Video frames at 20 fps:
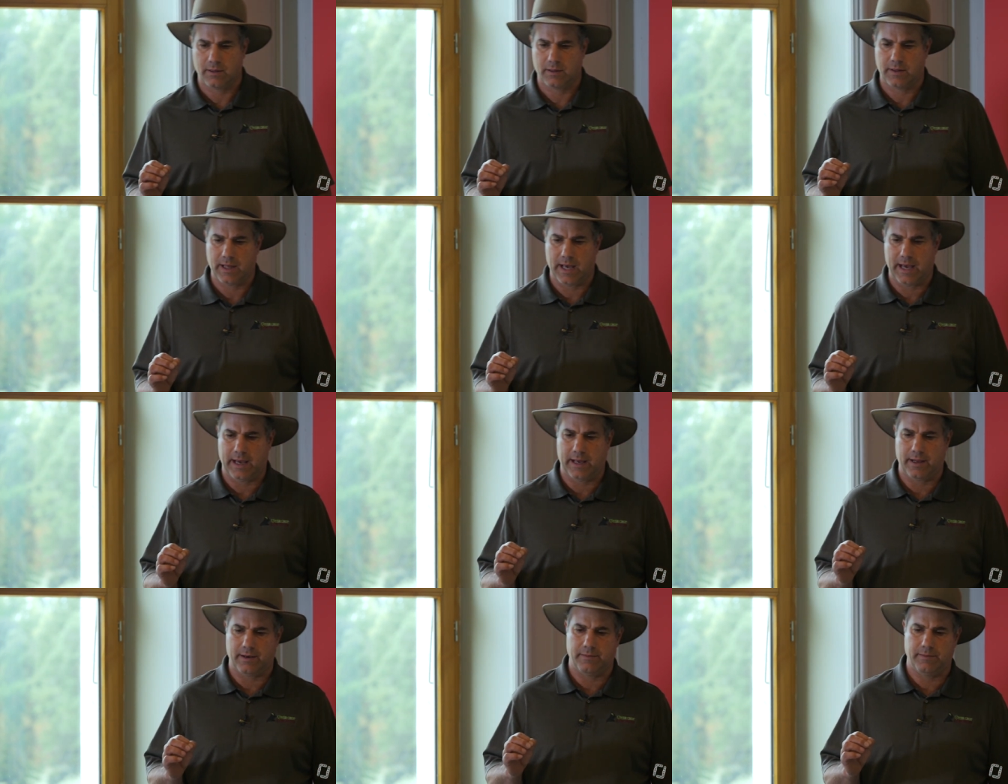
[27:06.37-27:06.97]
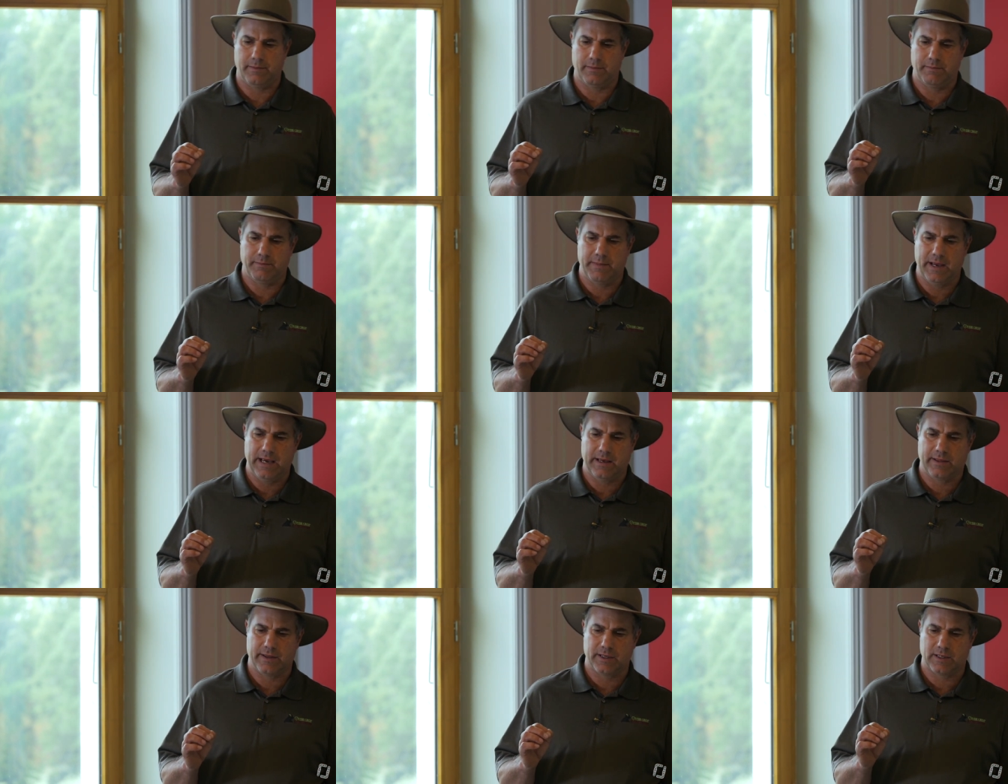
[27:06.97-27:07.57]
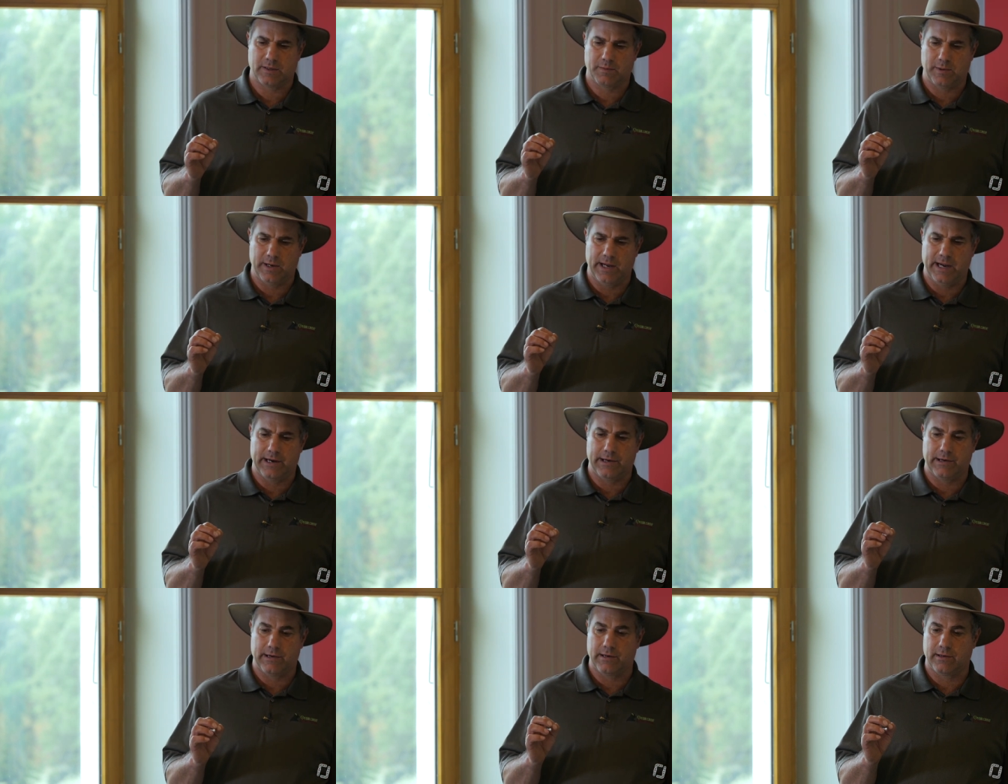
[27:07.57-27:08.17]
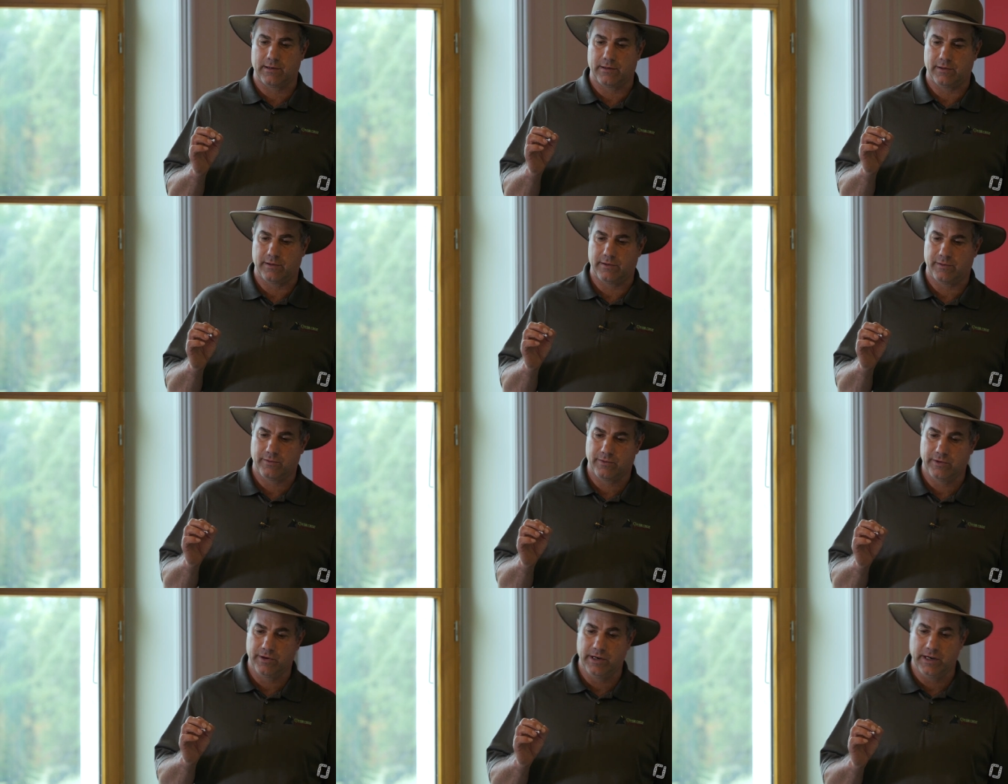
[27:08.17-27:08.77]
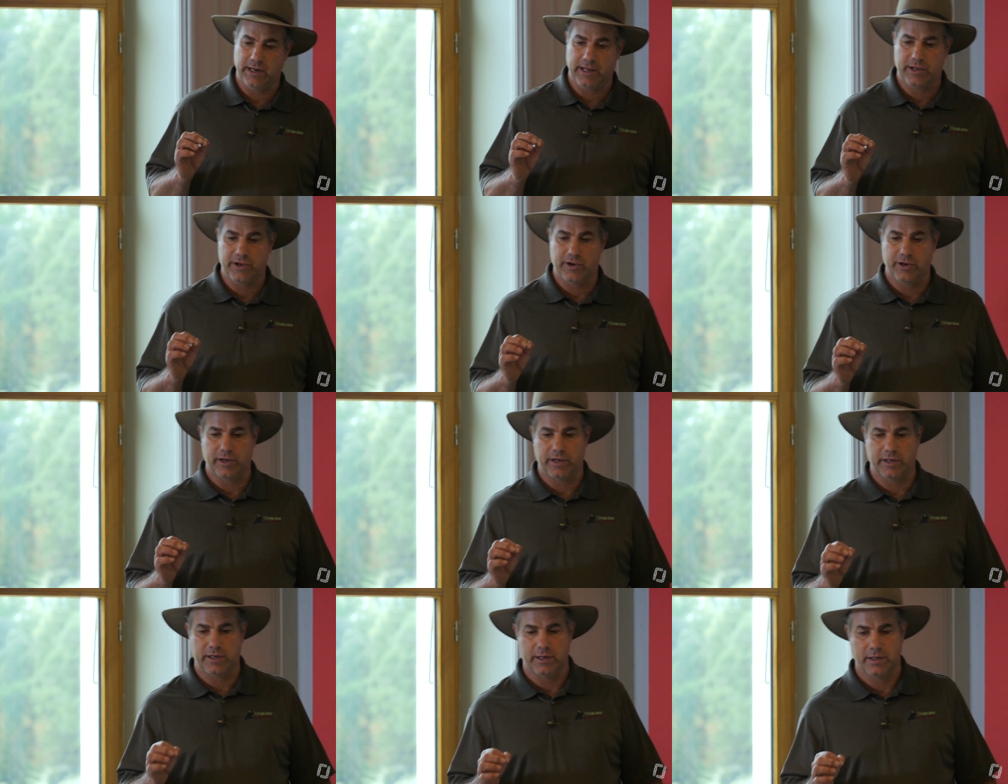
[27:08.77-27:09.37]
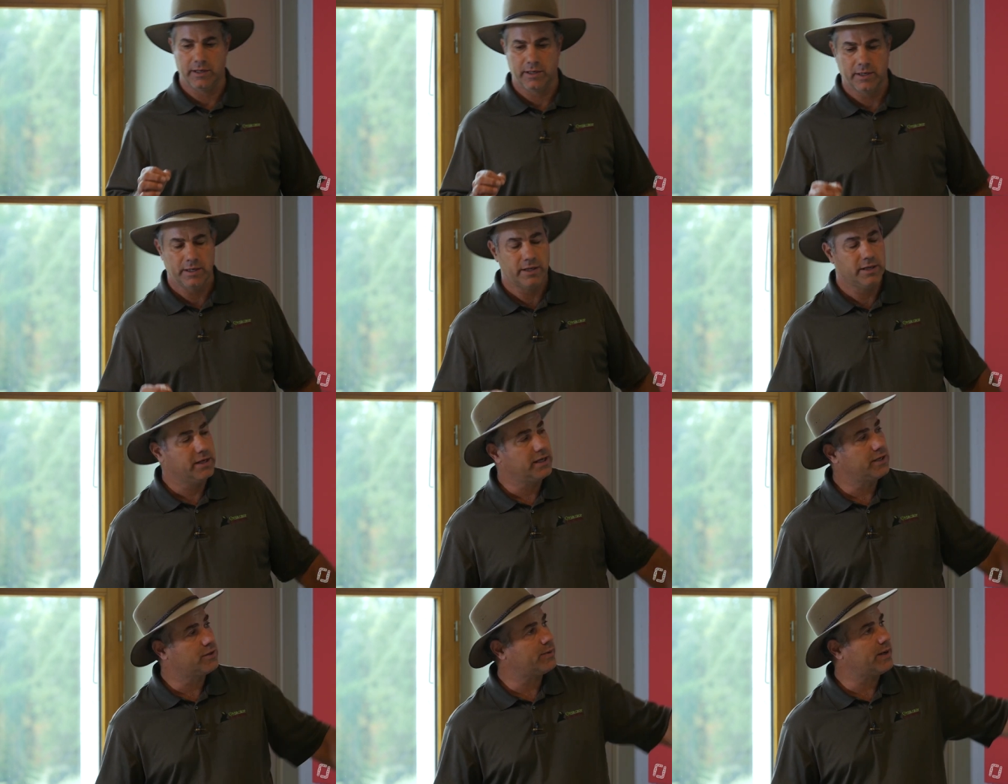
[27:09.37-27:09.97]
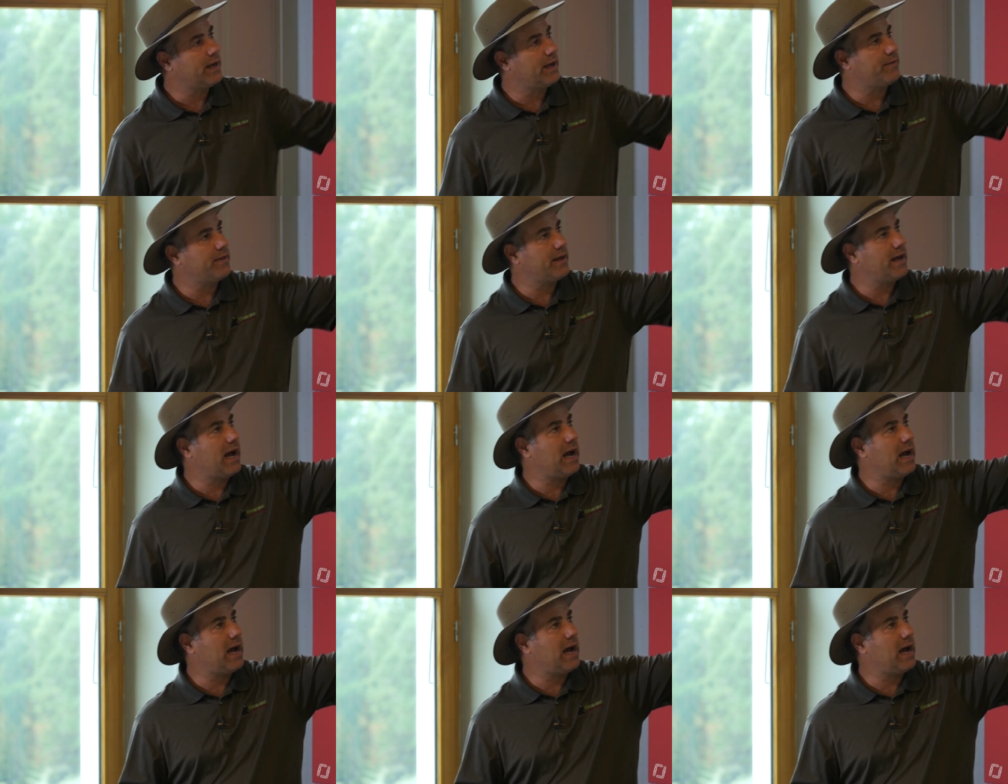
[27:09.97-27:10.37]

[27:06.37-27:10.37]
that make this planter really good is we have the